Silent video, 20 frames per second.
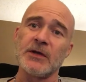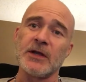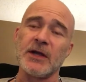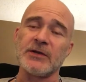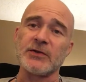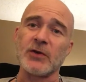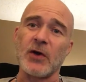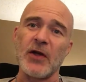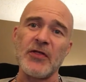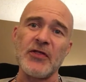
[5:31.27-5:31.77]

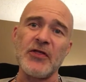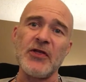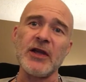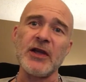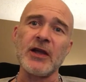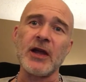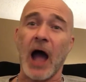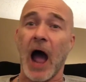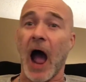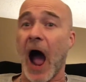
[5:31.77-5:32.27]
So I
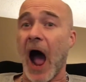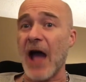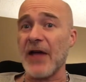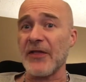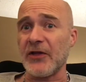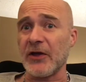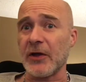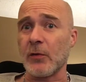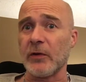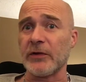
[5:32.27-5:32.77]
think
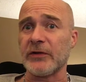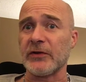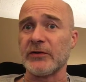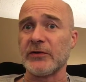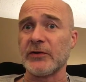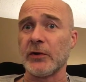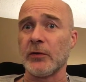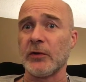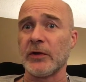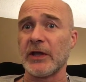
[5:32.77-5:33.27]
what they're
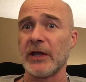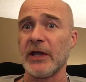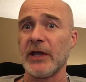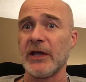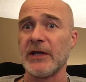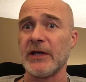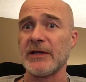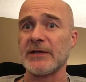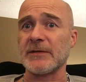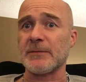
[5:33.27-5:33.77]
doing
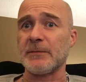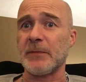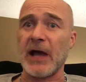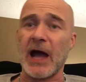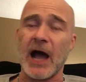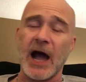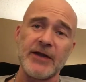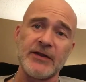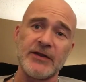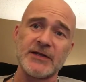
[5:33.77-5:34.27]
is
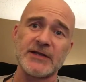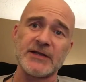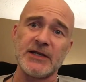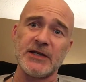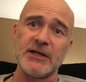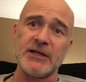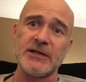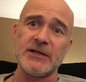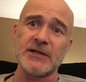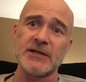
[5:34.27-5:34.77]
behind the
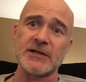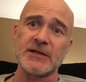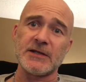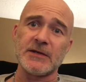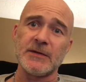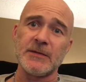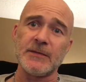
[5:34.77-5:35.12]
scenes,